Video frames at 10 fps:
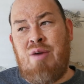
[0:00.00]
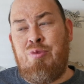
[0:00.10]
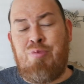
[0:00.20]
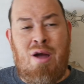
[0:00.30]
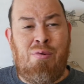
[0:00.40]

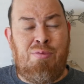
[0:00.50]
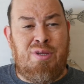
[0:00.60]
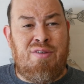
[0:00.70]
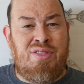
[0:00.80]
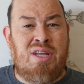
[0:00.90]
would
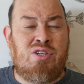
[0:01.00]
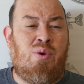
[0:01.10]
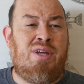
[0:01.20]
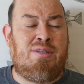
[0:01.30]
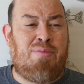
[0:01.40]
probably think
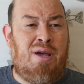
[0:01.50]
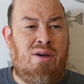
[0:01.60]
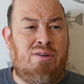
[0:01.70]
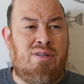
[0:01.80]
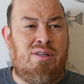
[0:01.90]
twice
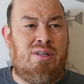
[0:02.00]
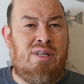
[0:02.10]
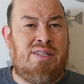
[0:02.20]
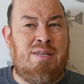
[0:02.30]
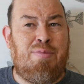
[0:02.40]
about
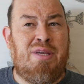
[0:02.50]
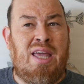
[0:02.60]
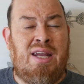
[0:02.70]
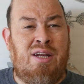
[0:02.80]
a TPK in